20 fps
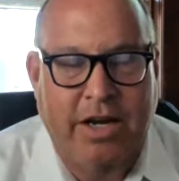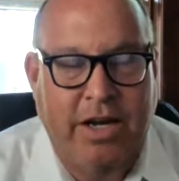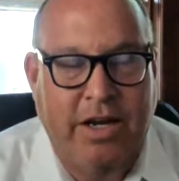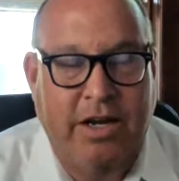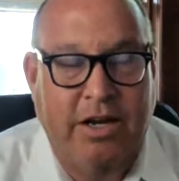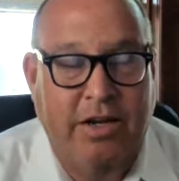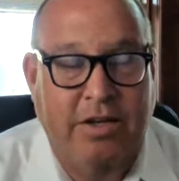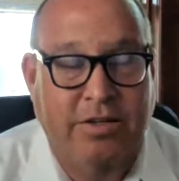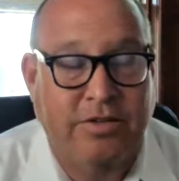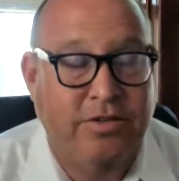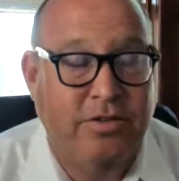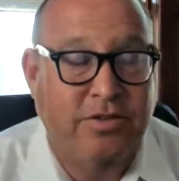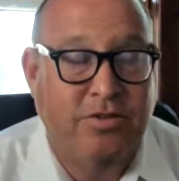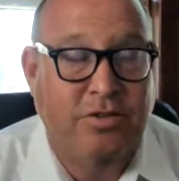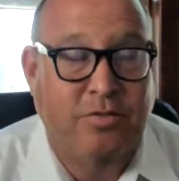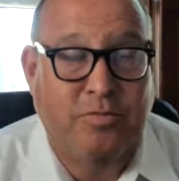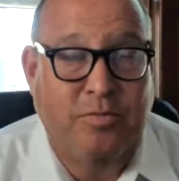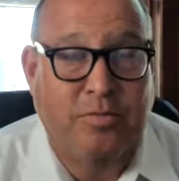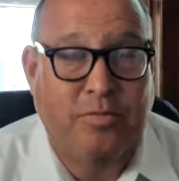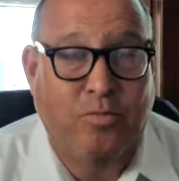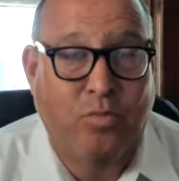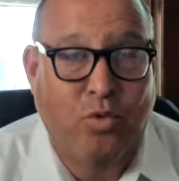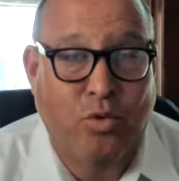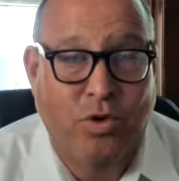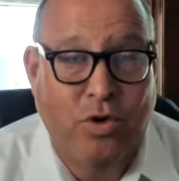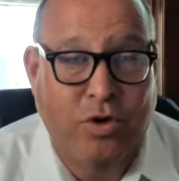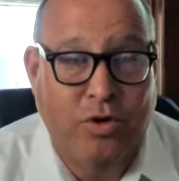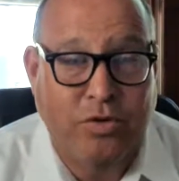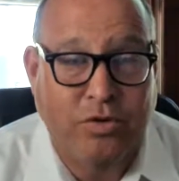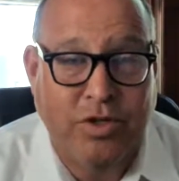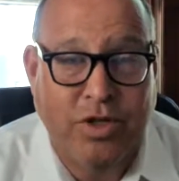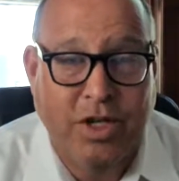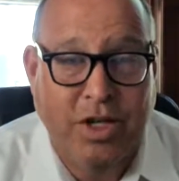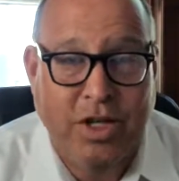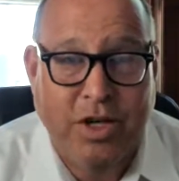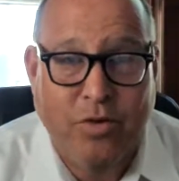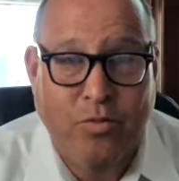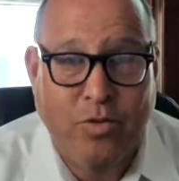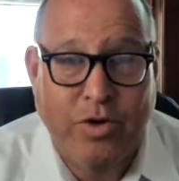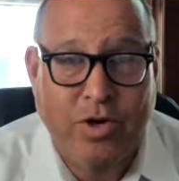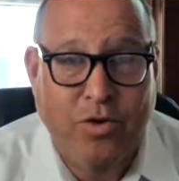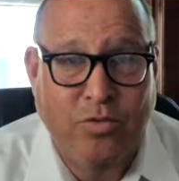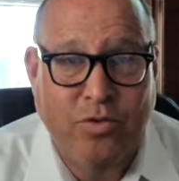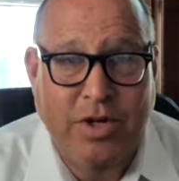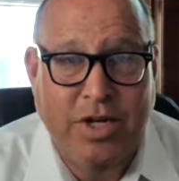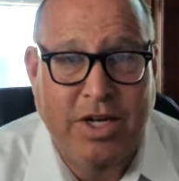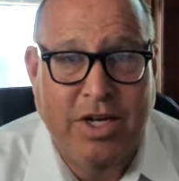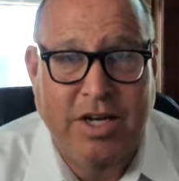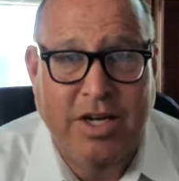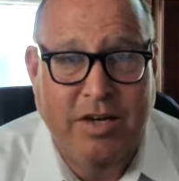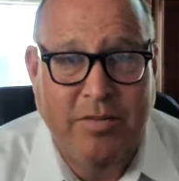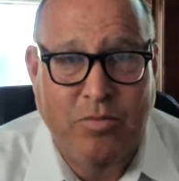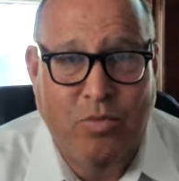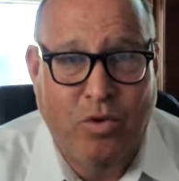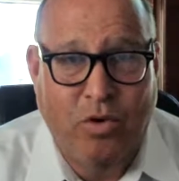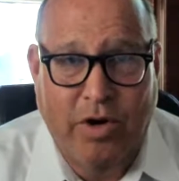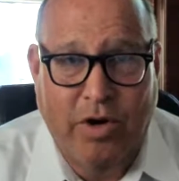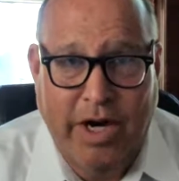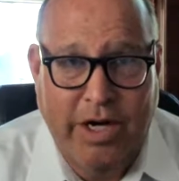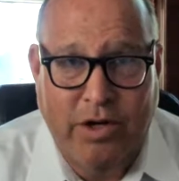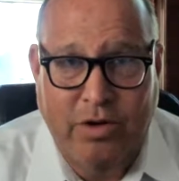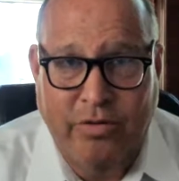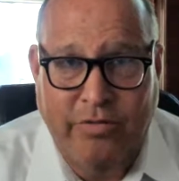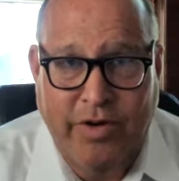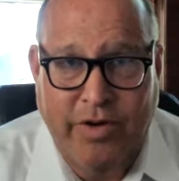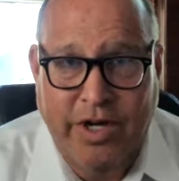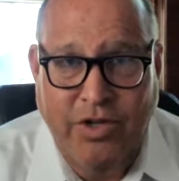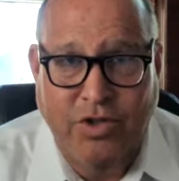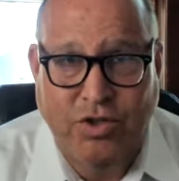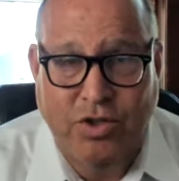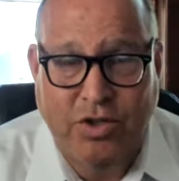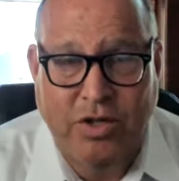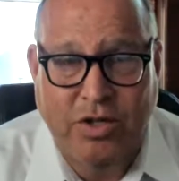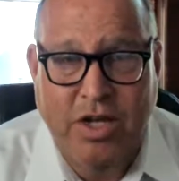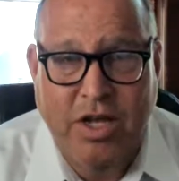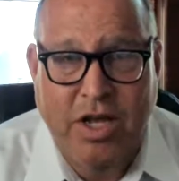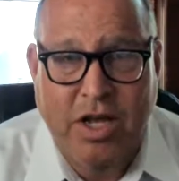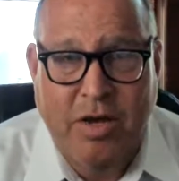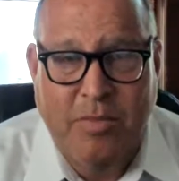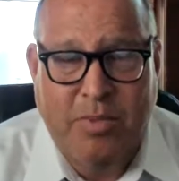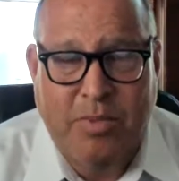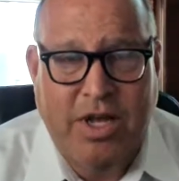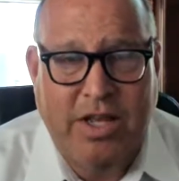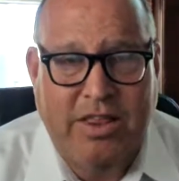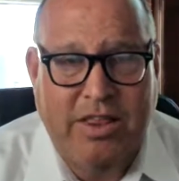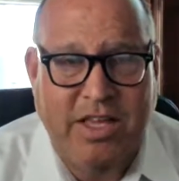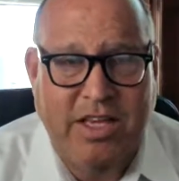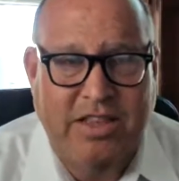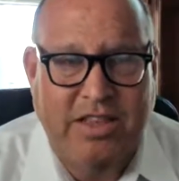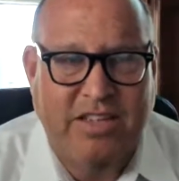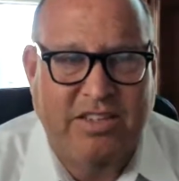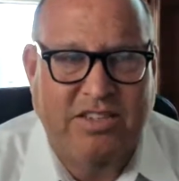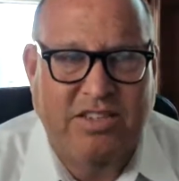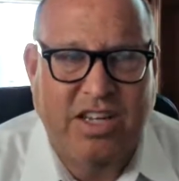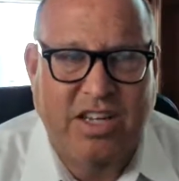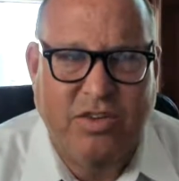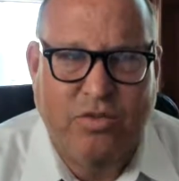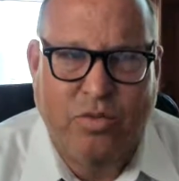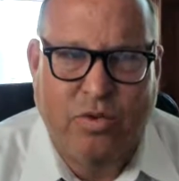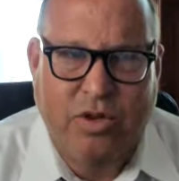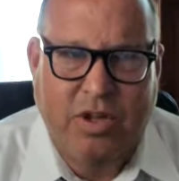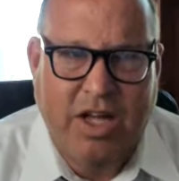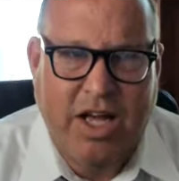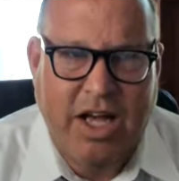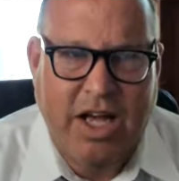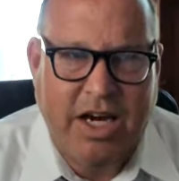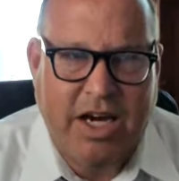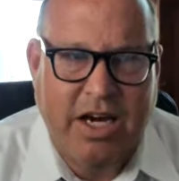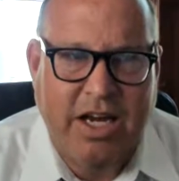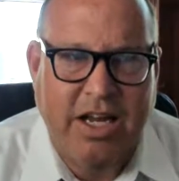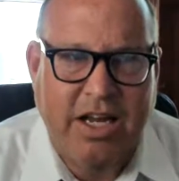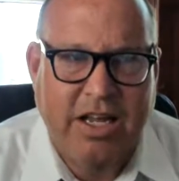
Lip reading: And in this world, we don't need any more aggravation. But I think that Central Lock